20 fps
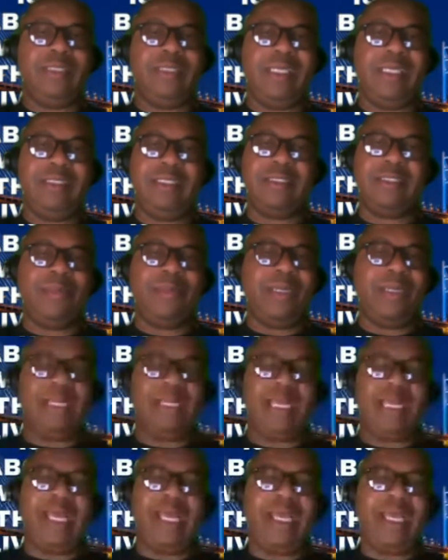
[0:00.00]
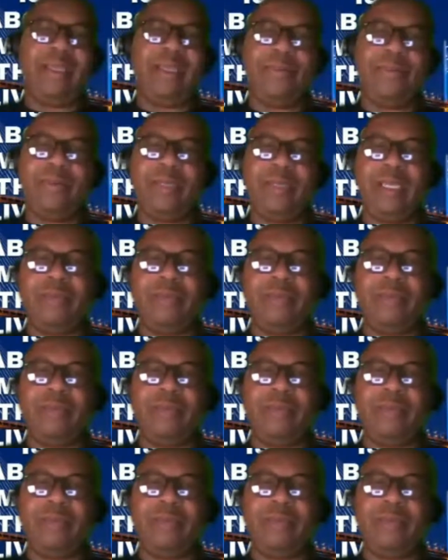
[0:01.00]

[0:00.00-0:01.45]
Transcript: But it's not just about I,